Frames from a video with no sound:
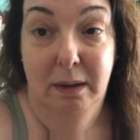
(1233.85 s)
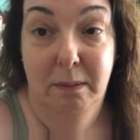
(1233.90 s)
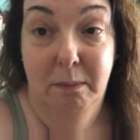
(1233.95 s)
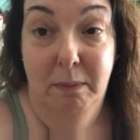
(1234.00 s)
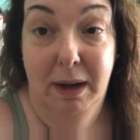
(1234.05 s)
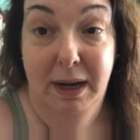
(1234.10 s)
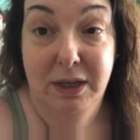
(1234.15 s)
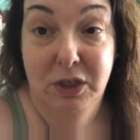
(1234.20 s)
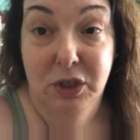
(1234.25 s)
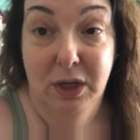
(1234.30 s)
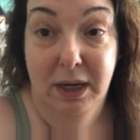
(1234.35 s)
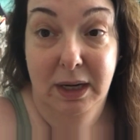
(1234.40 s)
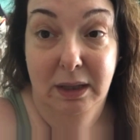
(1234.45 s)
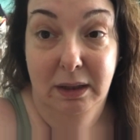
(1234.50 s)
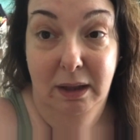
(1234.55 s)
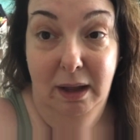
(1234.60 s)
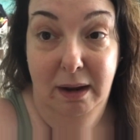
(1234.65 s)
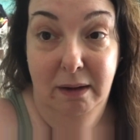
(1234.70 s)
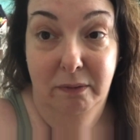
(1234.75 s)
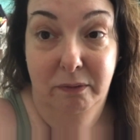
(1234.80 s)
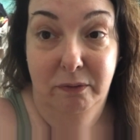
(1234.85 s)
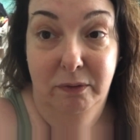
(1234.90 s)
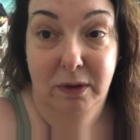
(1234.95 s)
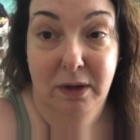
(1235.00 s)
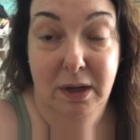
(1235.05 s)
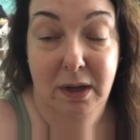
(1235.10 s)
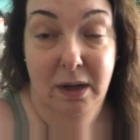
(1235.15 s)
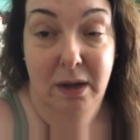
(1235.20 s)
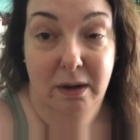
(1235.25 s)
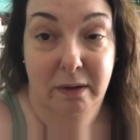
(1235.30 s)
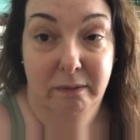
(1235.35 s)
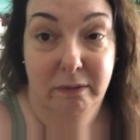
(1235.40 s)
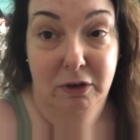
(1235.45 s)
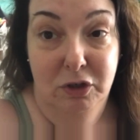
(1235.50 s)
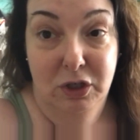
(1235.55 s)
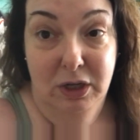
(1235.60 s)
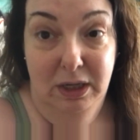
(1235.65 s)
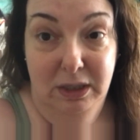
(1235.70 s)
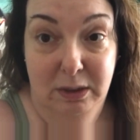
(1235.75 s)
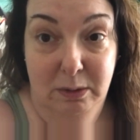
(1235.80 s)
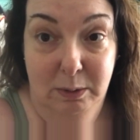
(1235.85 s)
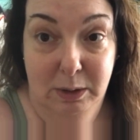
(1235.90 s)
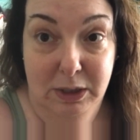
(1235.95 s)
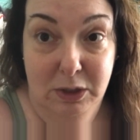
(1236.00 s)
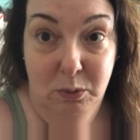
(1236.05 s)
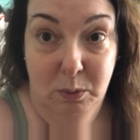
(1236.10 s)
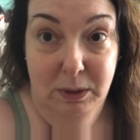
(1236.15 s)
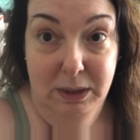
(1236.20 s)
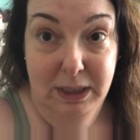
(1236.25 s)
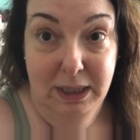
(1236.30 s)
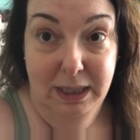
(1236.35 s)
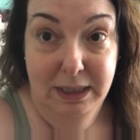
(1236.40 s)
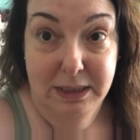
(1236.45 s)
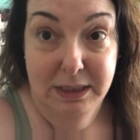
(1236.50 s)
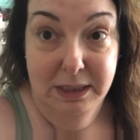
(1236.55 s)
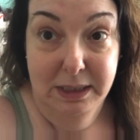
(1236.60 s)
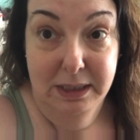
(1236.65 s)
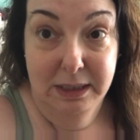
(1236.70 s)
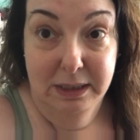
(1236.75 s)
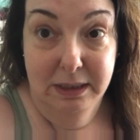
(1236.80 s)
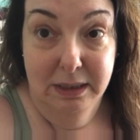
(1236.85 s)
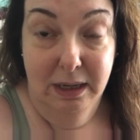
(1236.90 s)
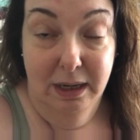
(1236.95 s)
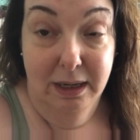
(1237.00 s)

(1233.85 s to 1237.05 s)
My Giant Life for January twenty eighteen.